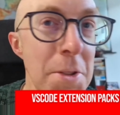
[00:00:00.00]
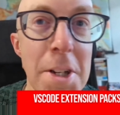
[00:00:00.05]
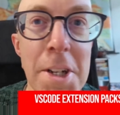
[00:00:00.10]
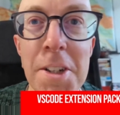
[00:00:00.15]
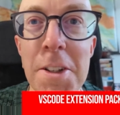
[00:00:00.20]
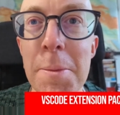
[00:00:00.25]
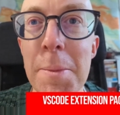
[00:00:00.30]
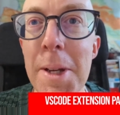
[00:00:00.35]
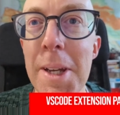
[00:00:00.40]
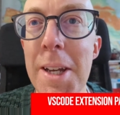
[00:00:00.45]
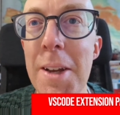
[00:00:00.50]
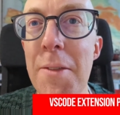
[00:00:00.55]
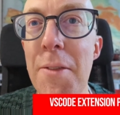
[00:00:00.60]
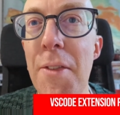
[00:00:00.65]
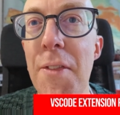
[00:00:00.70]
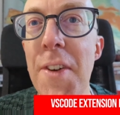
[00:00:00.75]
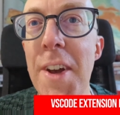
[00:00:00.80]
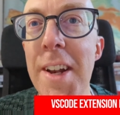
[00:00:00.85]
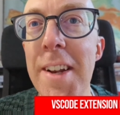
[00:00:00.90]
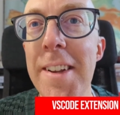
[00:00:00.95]
to make it
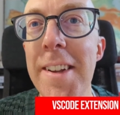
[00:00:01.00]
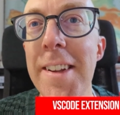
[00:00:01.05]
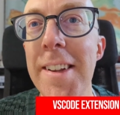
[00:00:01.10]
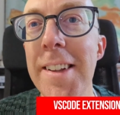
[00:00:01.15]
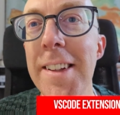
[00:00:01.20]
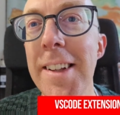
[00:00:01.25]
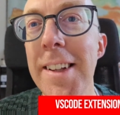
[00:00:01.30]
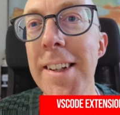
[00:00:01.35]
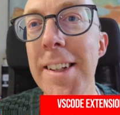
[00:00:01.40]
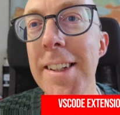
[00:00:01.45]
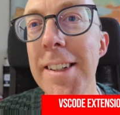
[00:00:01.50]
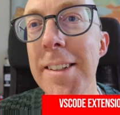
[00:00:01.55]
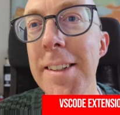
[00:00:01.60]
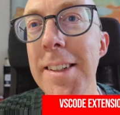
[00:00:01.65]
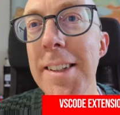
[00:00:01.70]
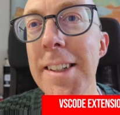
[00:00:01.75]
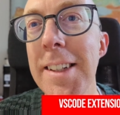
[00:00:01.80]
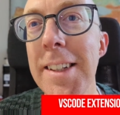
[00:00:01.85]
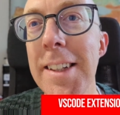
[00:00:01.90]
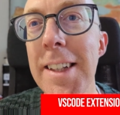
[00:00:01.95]
fit
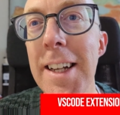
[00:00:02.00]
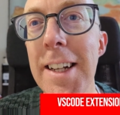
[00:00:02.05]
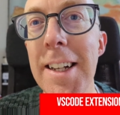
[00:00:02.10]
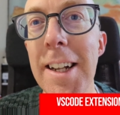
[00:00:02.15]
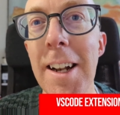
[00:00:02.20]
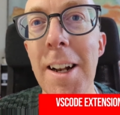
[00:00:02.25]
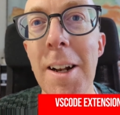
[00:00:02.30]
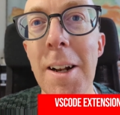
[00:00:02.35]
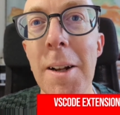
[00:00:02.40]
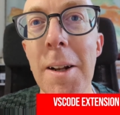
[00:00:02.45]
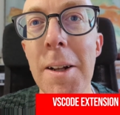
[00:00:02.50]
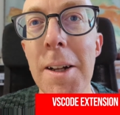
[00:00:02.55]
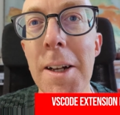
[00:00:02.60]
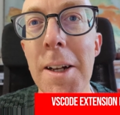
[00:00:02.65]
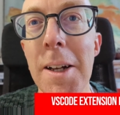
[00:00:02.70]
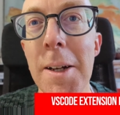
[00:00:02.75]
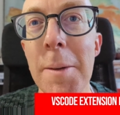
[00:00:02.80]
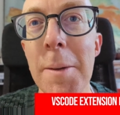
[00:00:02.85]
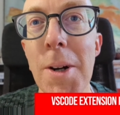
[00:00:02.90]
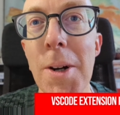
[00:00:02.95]
in that little
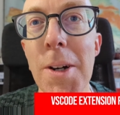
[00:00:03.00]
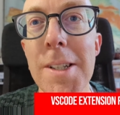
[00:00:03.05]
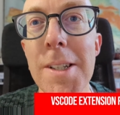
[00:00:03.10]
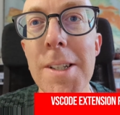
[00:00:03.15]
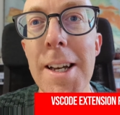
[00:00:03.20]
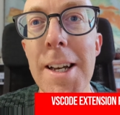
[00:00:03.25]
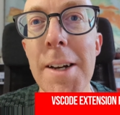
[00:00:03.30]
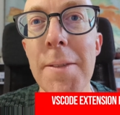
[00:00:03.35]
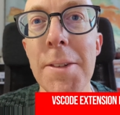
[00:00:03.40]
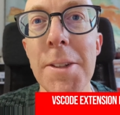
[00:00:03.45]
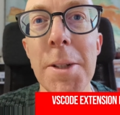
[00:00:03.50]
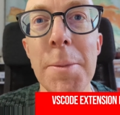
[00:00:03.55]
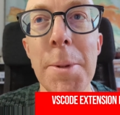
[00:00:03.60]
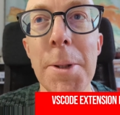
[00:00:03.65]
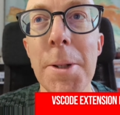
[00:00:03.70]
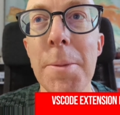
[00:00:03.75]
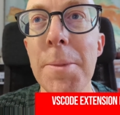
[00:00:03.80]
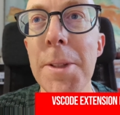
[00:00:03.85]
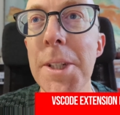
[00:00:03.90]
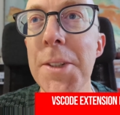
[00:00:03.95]
box I have at the
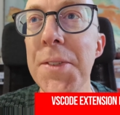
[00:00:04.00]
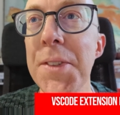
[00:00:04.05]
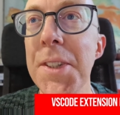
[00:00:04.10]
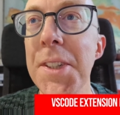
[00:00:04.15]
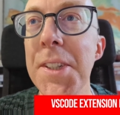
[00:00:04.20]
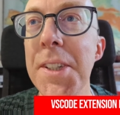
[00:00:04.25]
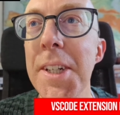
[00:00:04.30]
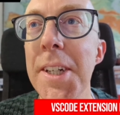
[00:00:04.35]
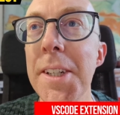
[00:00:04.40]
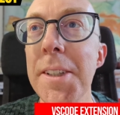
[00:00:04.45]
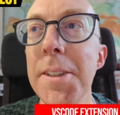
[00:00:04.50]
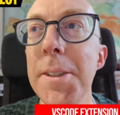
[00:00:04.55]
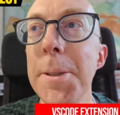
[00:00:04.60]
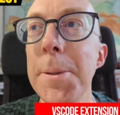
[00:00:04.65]
bottom there for the text.